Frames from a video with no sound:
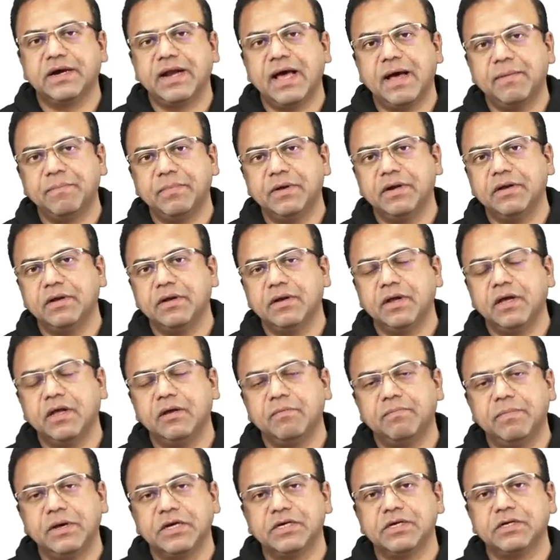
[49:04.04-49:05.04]
that happen
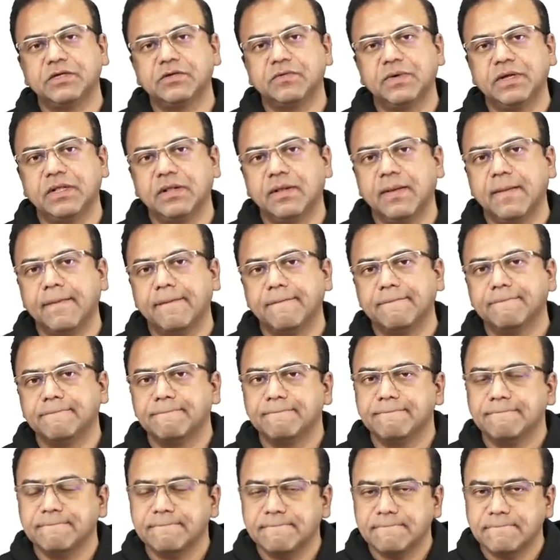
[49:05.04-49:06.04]
in patients with
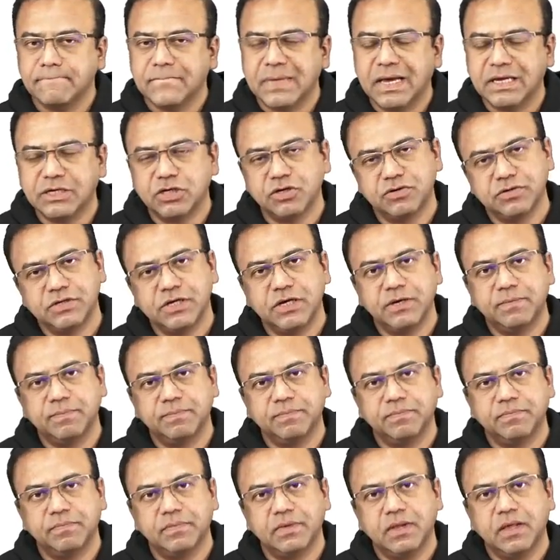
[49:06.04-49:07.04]
HOCM.
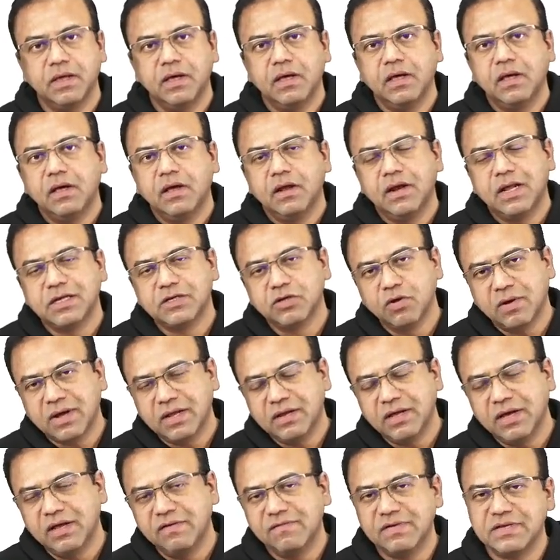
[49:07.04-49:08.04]
Let's look
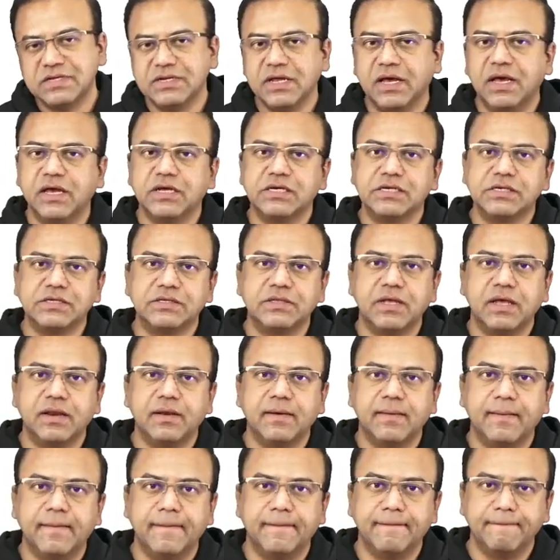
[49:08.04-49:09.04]
at the investigations
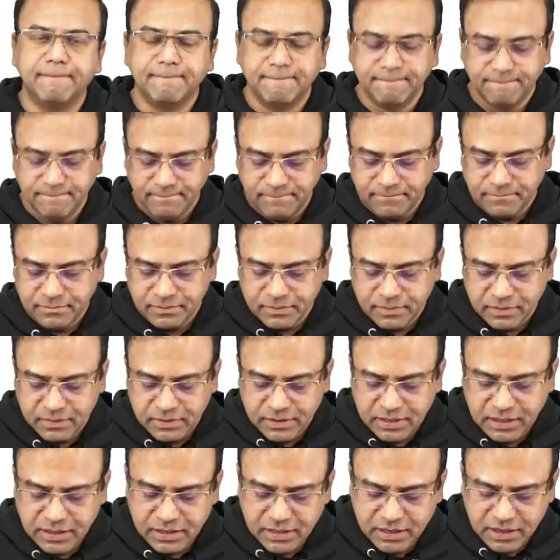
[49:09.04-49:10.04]
then.
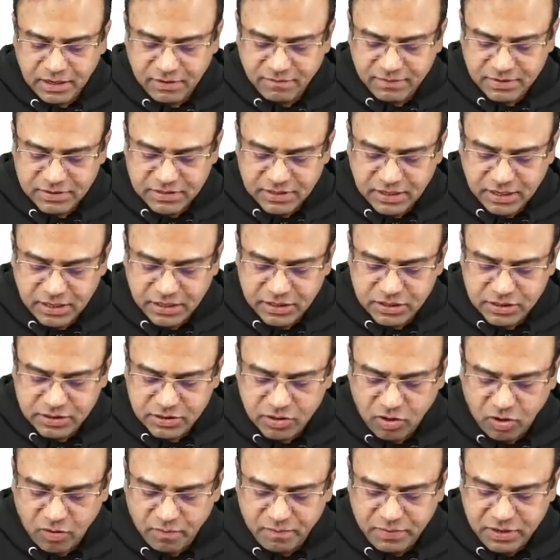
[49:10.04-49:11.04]
In the
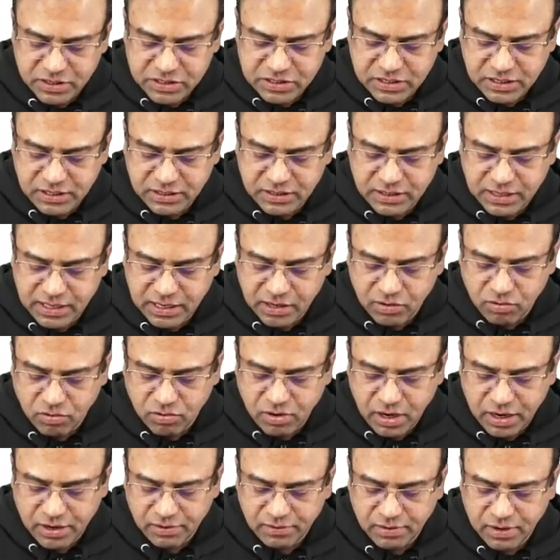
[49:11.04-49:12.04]
investigations, obviously the
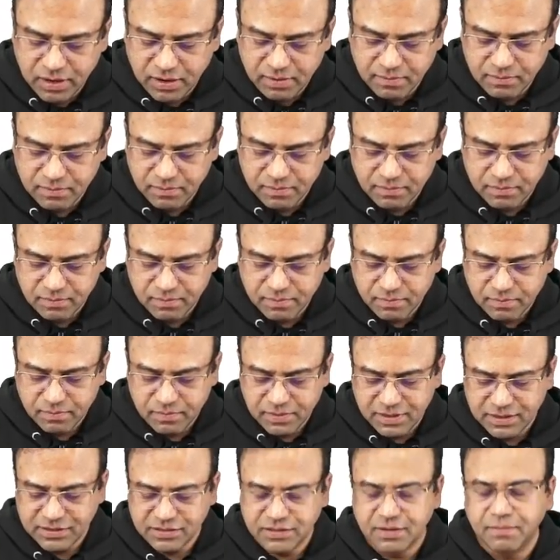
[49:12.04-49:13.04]
echocardiogram
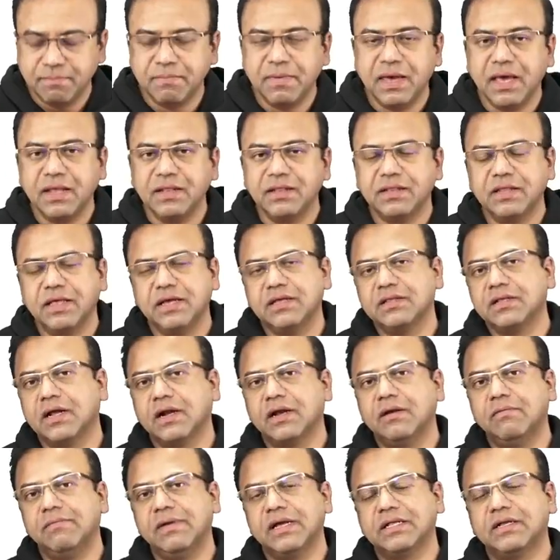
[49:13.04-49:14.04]
is the main thing
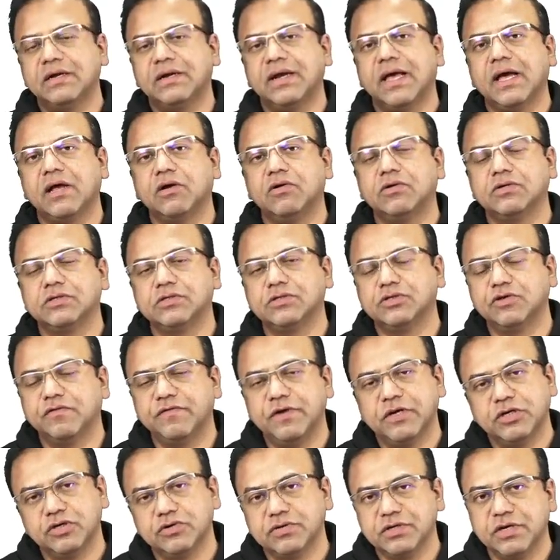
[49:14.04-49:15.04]
that will make the diagnosis
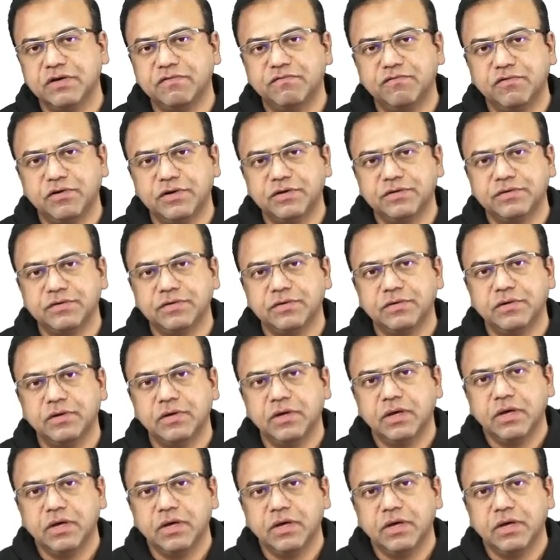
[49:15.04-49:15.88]
of HOCM for us.